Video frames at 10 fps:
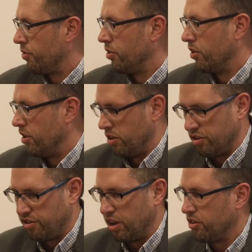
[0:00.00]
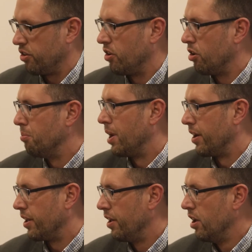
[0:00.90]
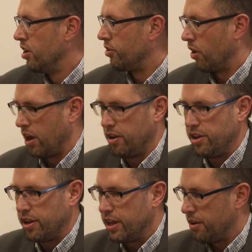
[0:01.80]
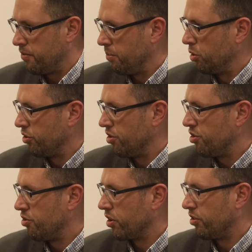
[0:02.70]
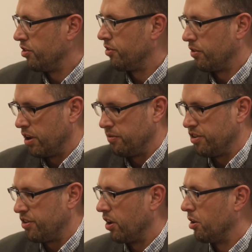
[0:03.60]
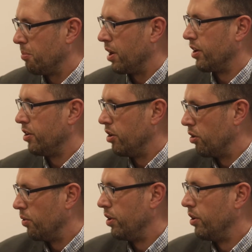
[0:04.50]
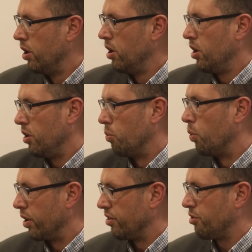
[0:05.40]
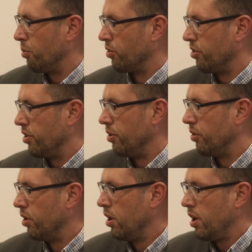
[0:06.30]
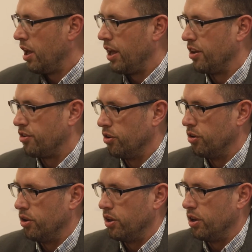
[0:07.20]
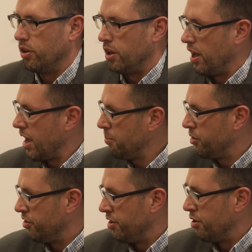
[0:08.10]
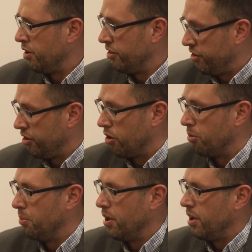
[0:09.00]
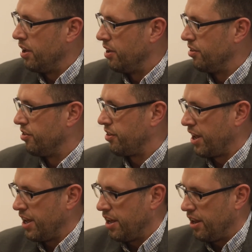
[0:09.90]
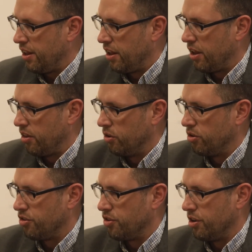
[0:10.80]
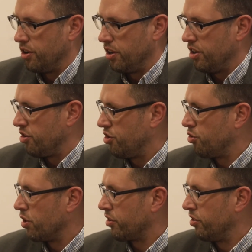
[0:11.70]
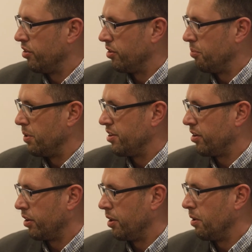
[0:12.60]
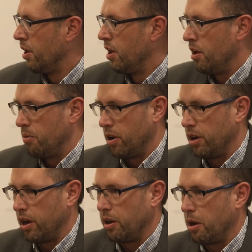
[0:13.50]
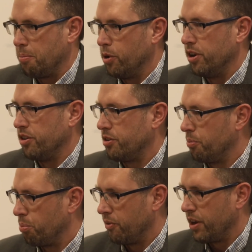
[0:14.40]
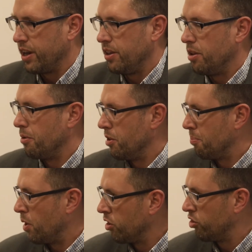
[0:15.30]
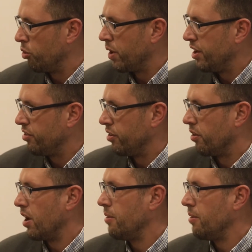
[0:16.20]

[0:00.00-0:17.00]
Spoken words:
for the cells in her body. So how do you get from those instructions for every cell in the body knowing what it's supposed to do? And so the epigenome is taking those instructions and basically I put it as providing the punctuation or